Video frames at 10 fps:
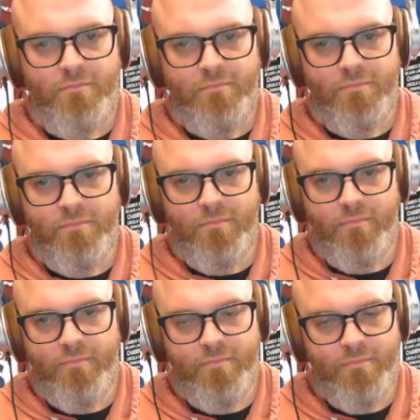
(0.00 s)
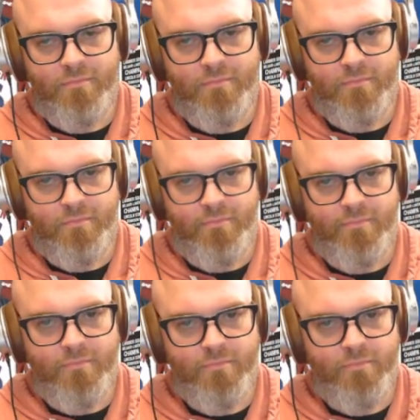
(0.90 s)

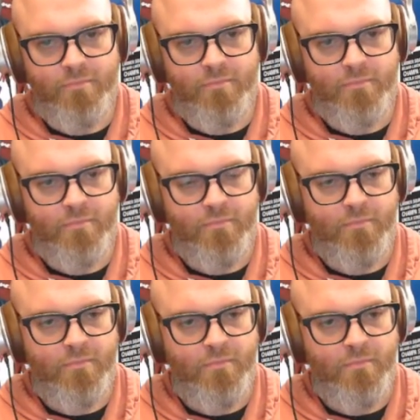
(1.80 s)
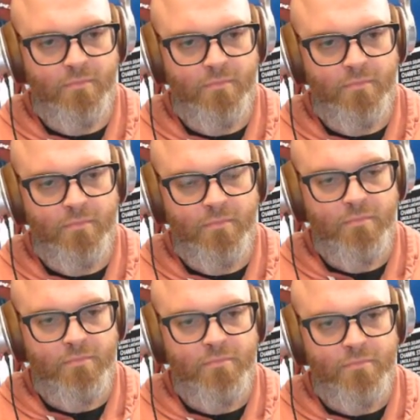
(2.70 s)

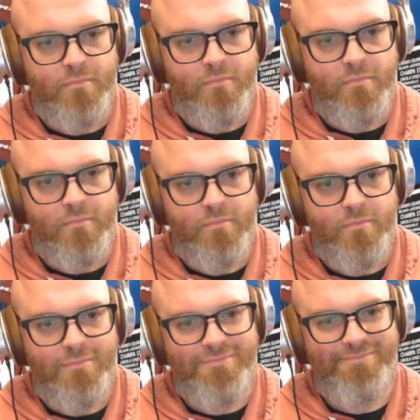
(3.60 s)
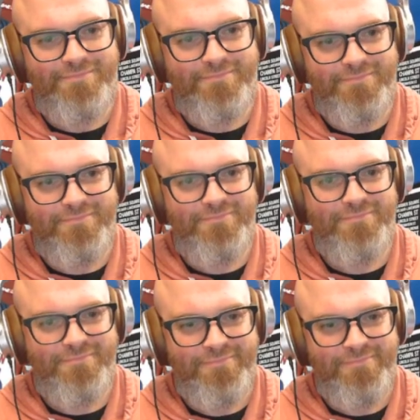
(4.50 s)

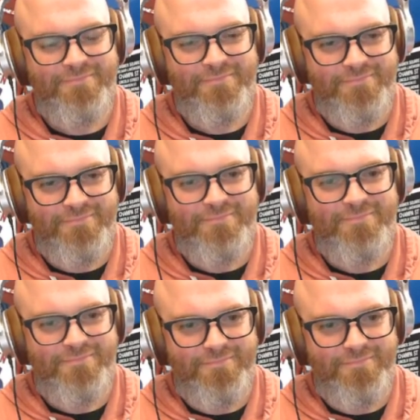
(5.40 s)
(silent)